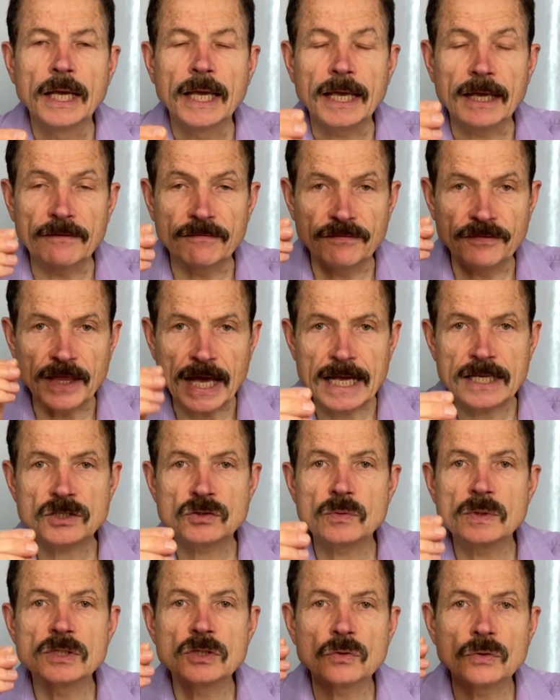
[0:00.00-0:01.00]
if that's
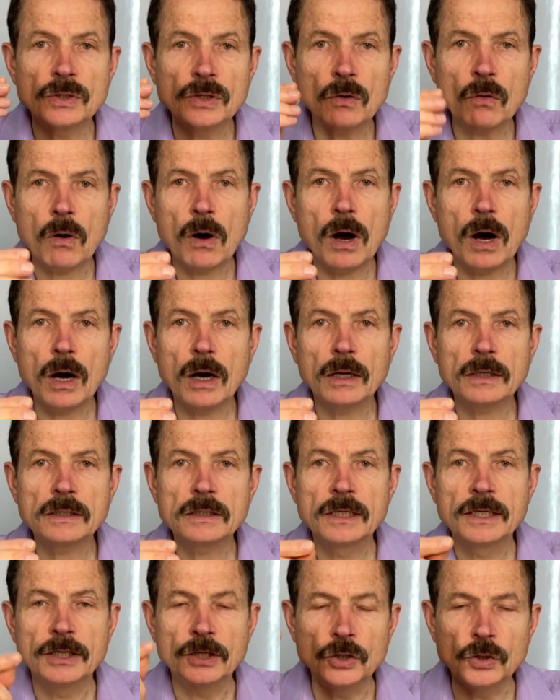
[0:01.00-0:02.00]
what's on your heart,
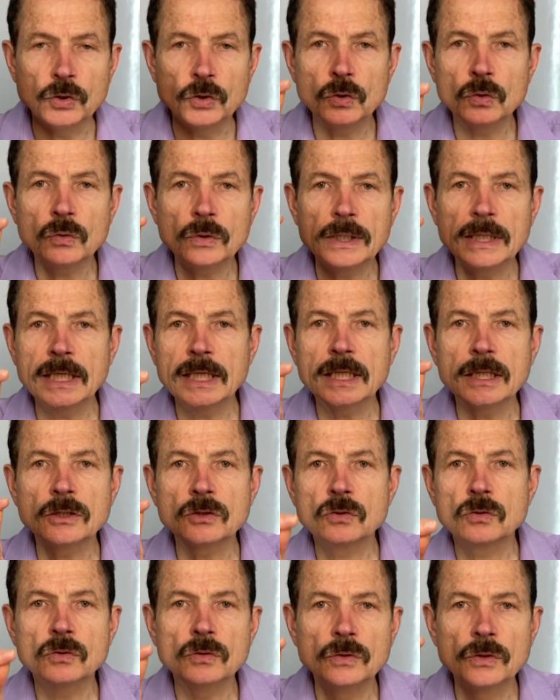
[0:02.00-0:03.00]
you need
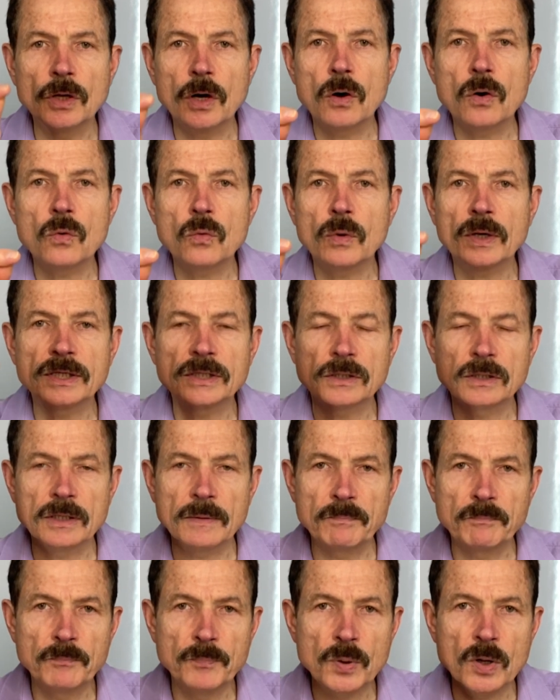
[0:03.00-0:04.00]
to know what the
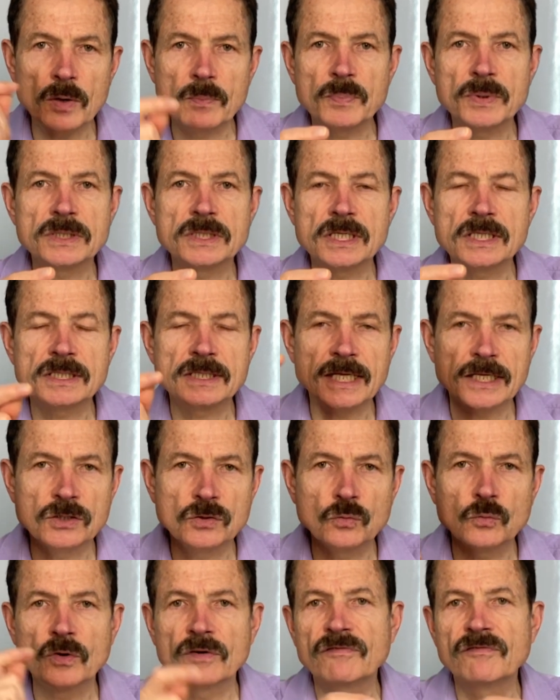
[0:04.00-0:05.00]
purpose is that
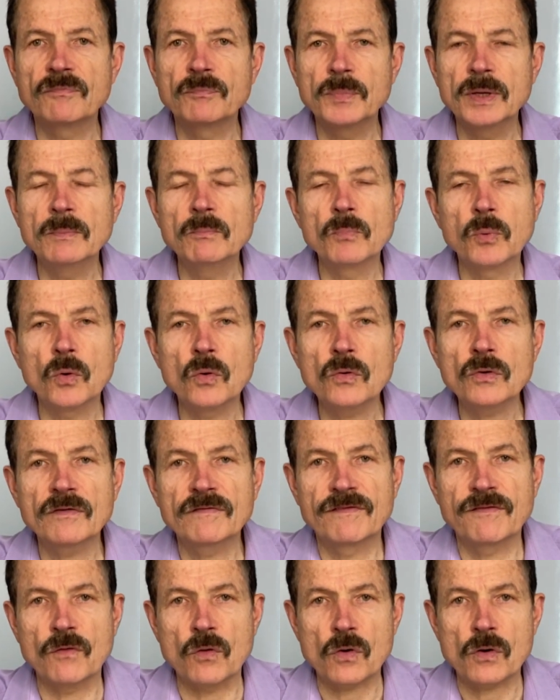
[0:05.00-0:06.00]
you have been born
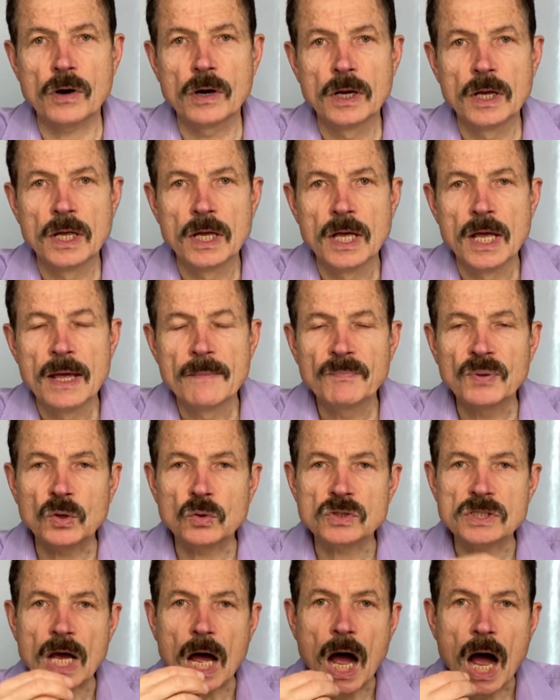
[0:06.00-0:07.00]
for.
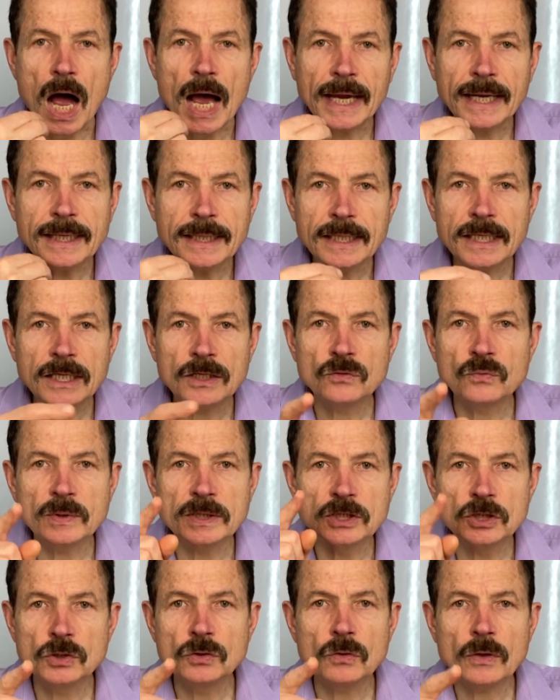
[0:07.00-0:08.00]
Because I need
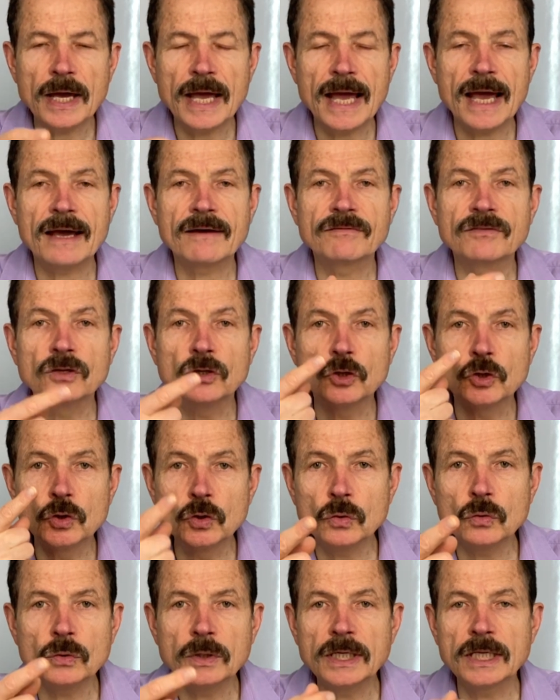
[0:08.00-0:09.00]
what you have and
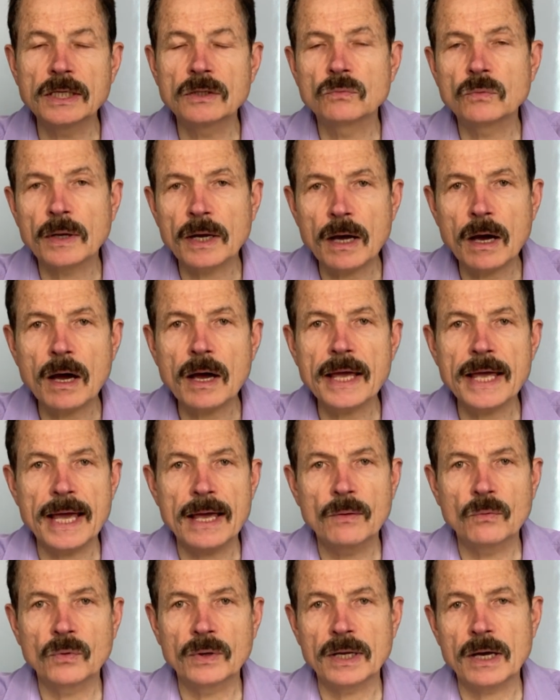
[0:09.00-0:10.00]
you need what
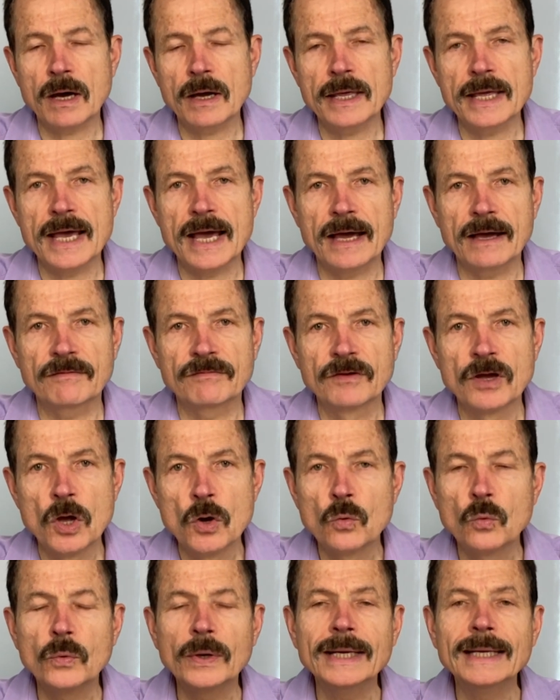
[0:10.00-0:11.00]
I have.
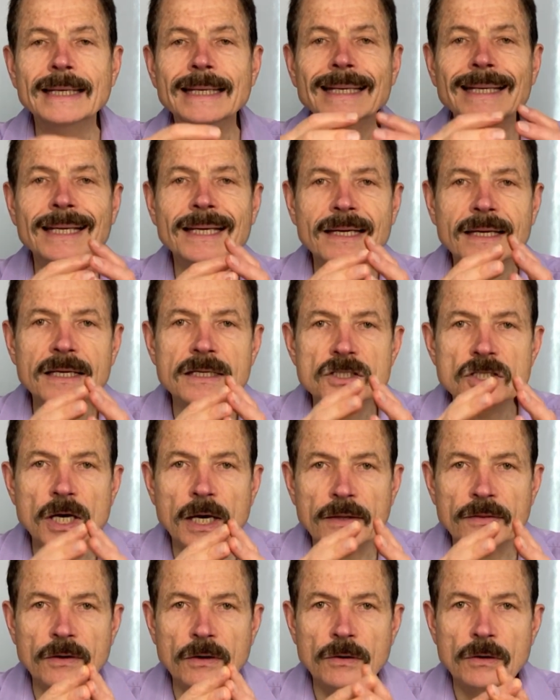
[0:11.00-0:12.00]
We need each
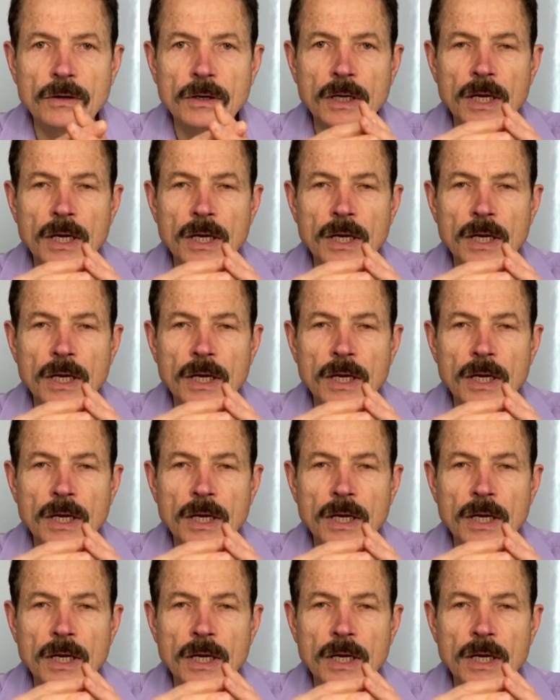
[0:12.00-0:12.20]
other.